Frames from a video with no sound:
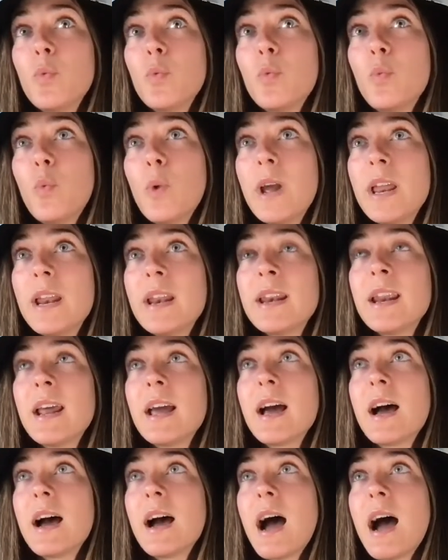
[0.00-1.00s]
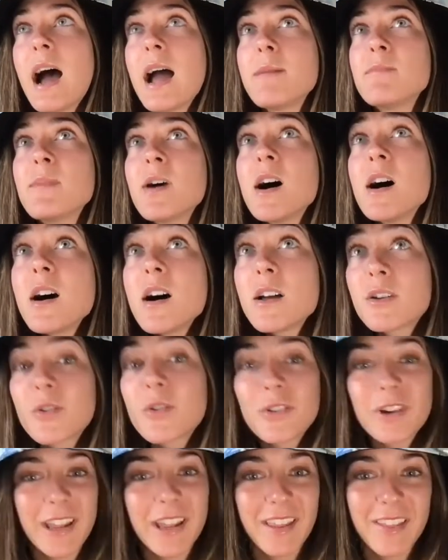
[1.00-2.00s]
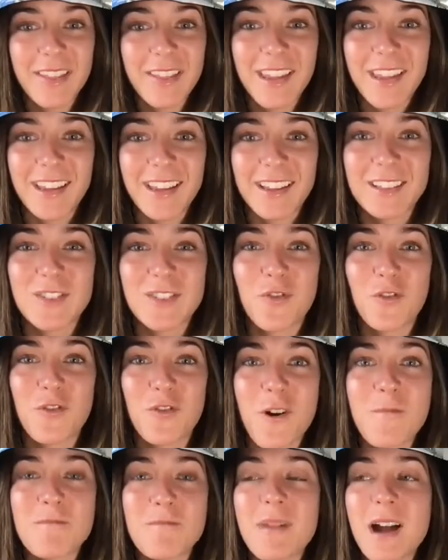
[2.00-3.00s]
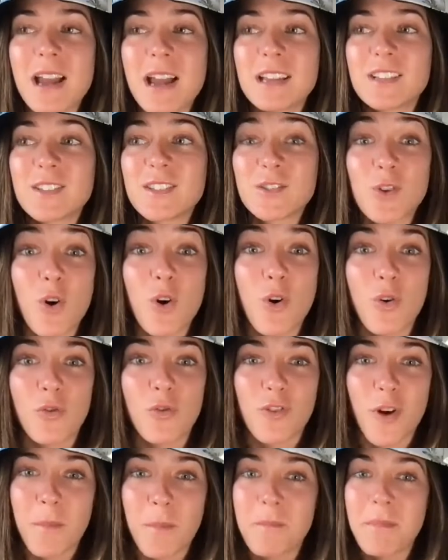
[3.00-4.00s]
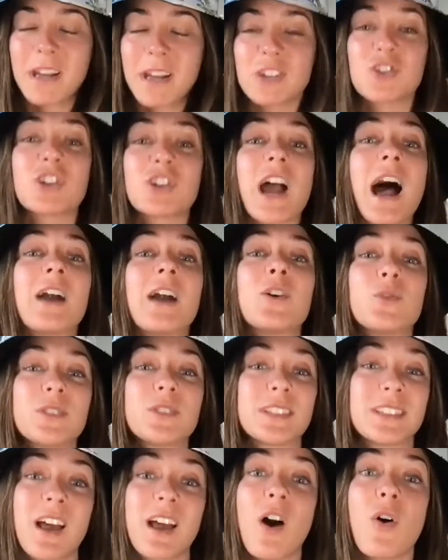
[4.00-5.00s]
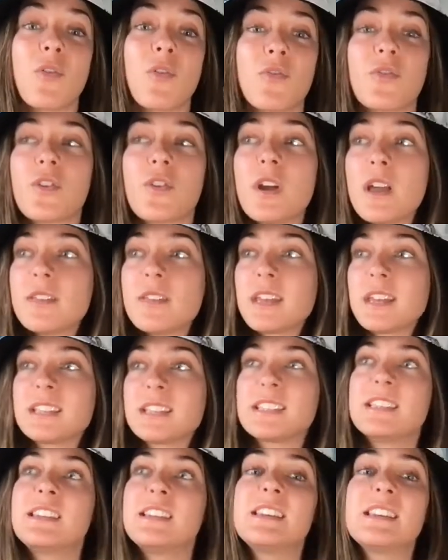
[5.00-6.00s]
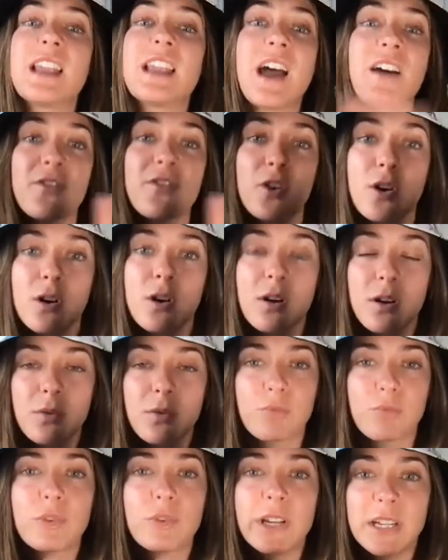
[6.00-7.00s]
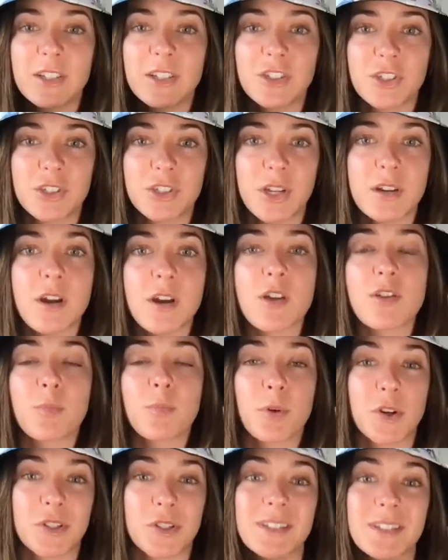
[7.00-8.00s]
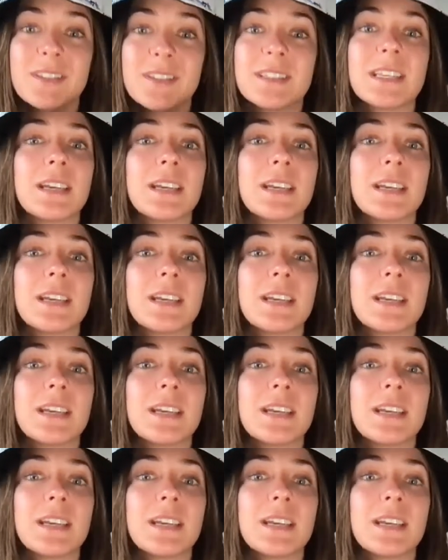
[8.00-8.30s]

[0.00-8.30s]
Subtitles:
when I'm uttering things from my soul, from my shadow self that has never reached another person's